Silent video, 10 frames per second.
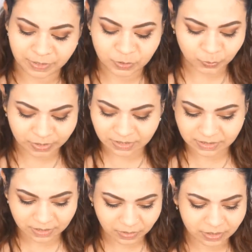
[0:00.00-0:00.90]
bend to it.
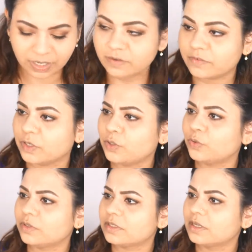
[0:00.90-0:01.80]
It's a kind of a
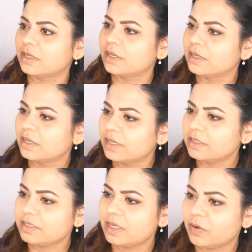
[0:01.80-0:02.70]
cute
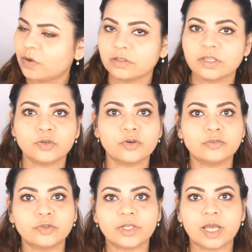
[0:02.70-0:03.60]
take on the doe
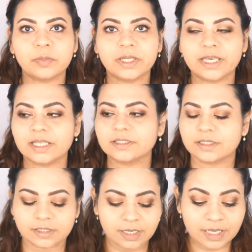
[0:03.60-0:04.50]
foot
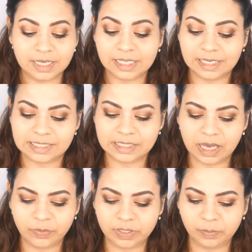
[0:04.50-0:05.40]
applicator. Let's see
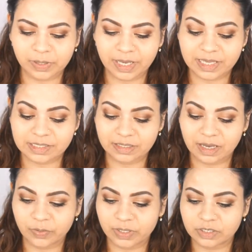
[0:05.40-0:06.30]
how it applies and
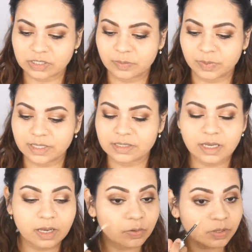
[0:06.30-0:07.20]
how it actually blends
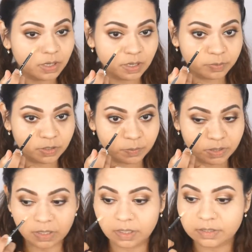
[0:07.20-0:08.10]
out. I'm going to
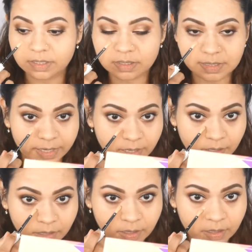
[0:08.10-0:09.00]
be just like,